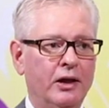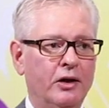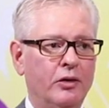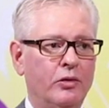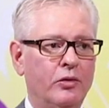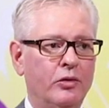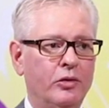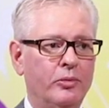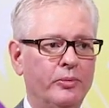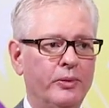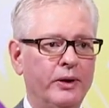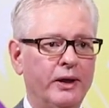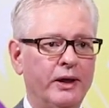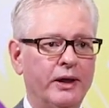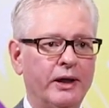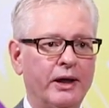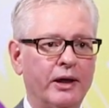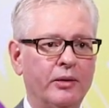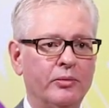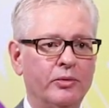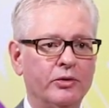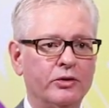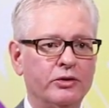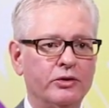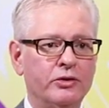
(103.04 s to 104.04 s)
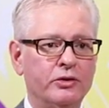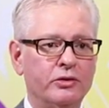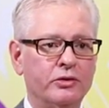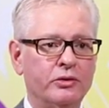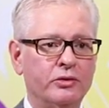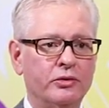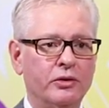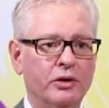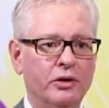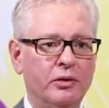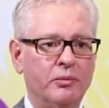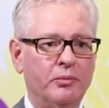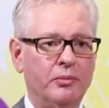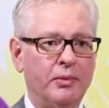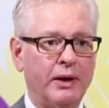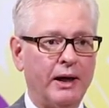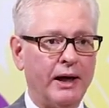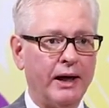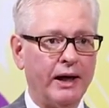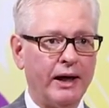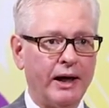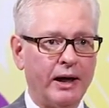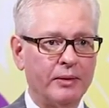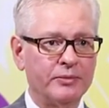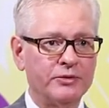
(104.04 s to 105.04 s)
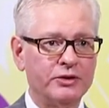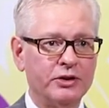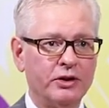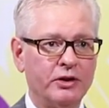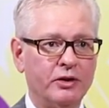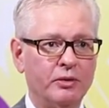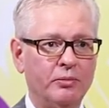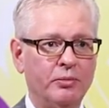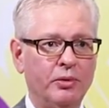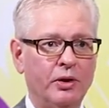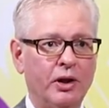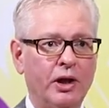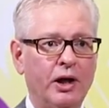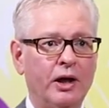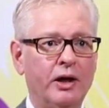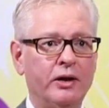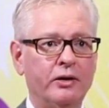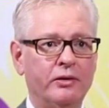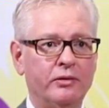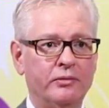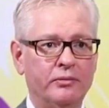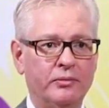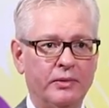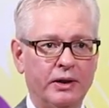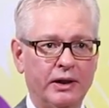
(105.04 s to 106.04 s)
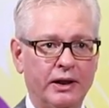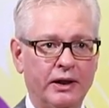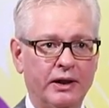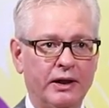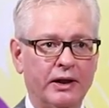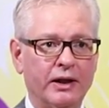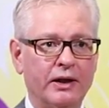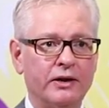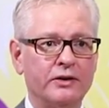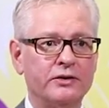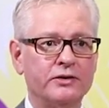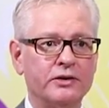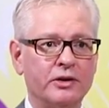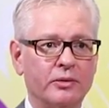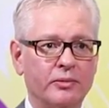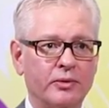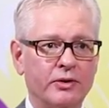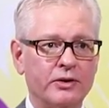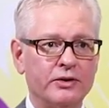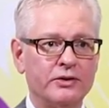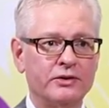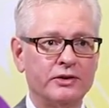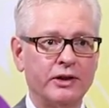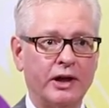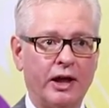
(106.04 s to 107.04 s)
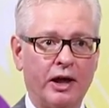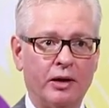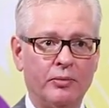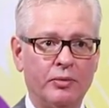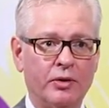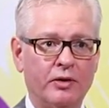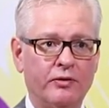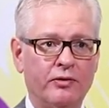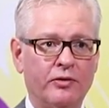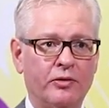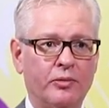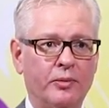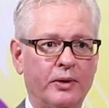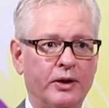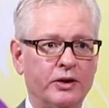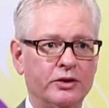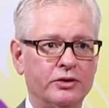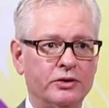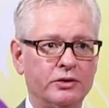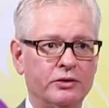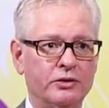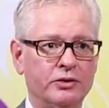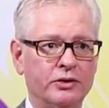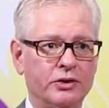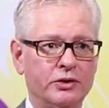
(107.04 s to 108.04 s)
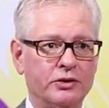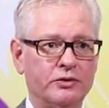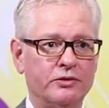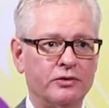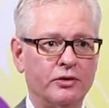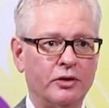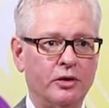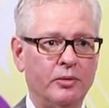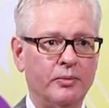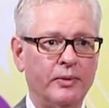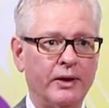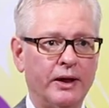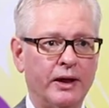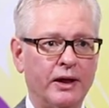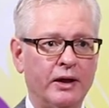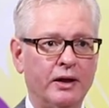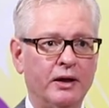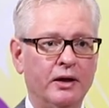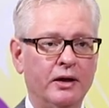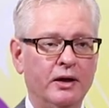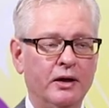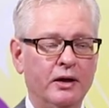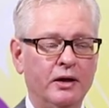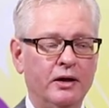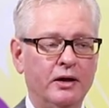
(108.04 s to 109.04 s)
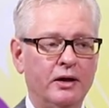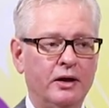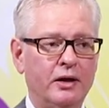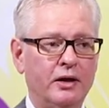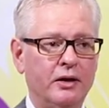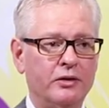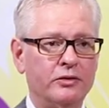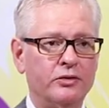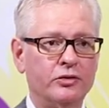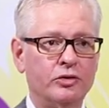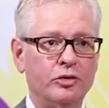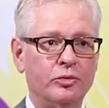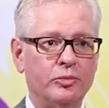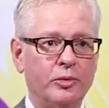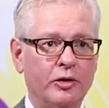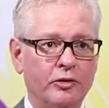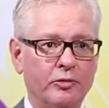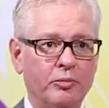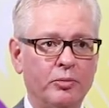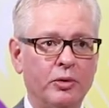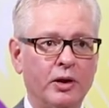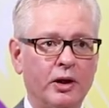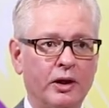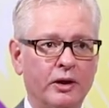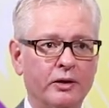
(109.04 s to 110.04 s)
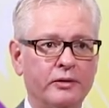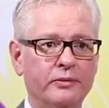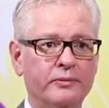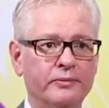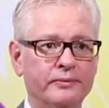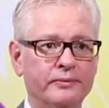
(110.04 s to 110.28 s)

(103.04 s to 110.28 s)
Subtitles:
we're being able to biopsy the blood, meaning get some of the same information just from a tube of blood.